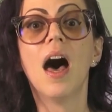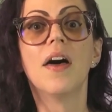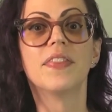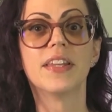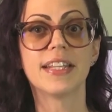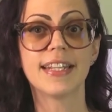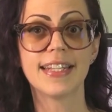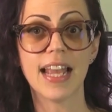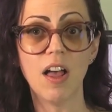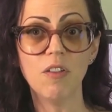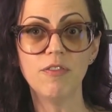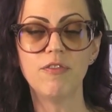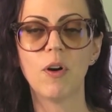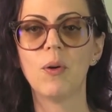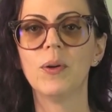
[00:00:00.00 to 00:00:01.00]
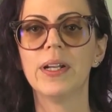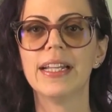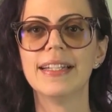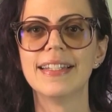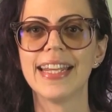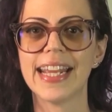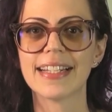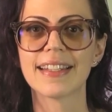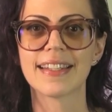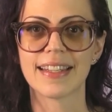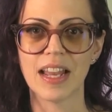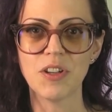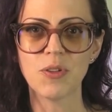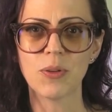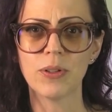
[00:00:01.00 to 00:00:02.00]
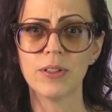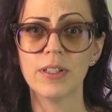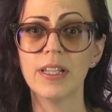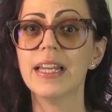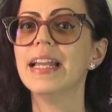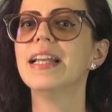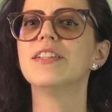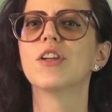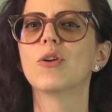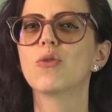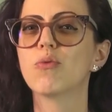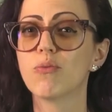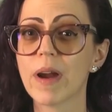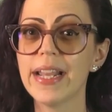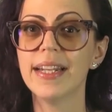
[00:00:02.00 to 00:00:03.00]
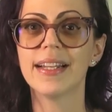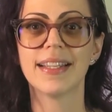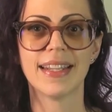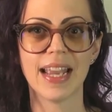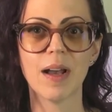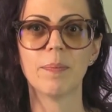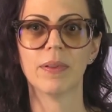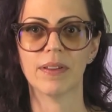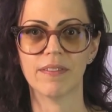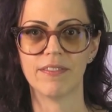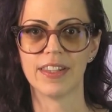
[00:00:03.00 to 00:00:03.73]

The cell phone in Dance Central is a great example of